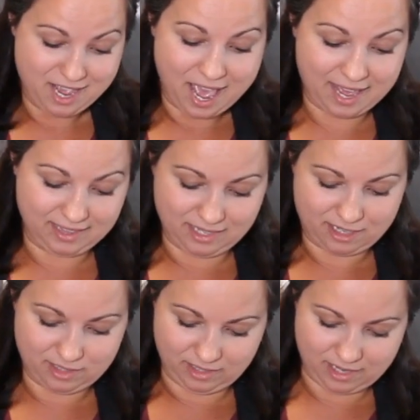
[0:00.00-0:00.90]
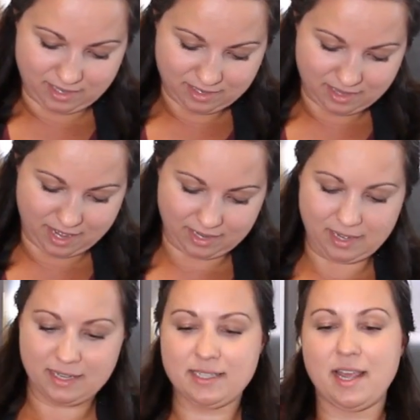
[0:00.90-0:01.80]
And literally, like,
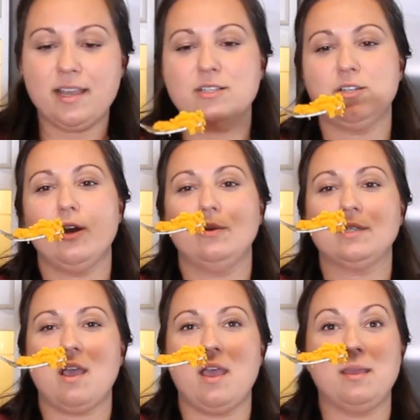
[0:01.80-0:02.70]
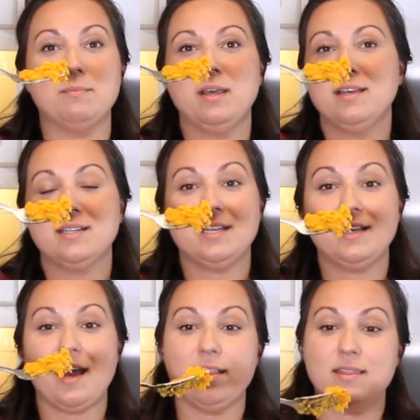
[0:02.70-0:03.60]
it takes no time to
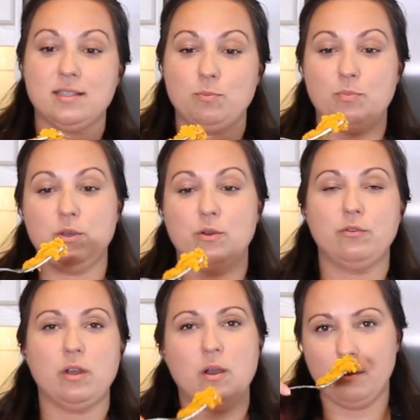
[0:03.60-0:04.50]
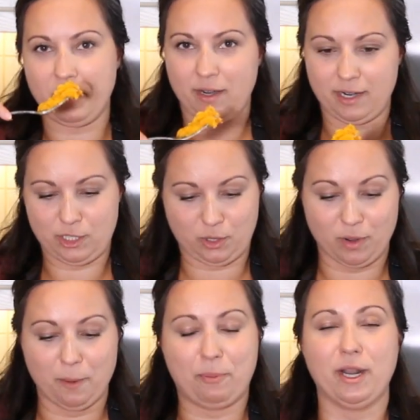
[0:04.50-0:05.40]
get this beautiful, oh my God, I just
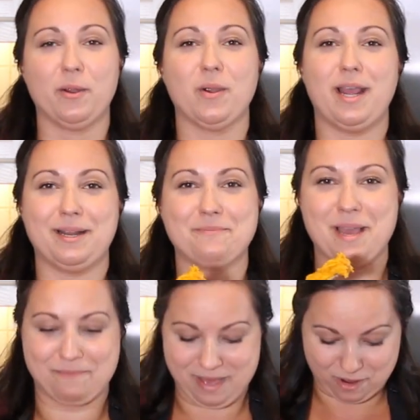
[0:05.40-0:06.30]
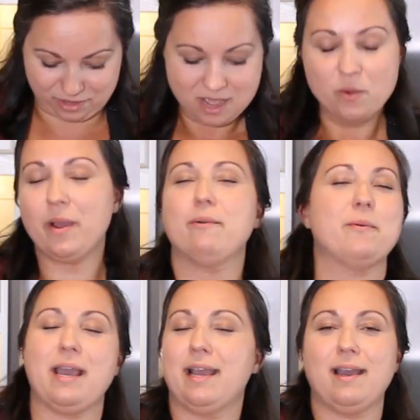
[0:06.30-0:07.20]
want to put it right in my mouth. Wait,
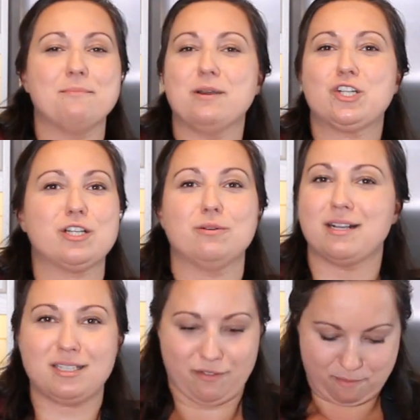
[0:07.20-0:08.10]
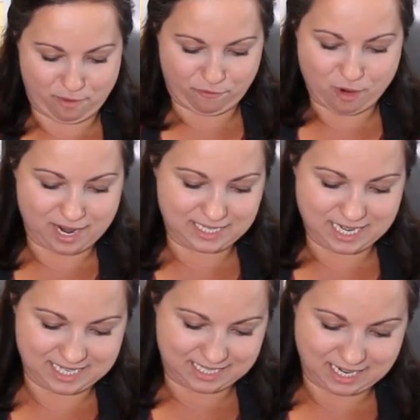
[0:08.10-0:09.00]
I gotta mush the rest of it before I
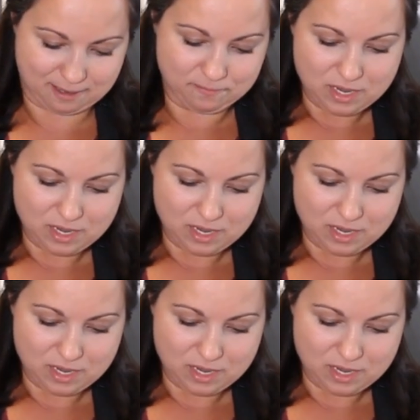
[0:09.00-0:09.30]
taste it.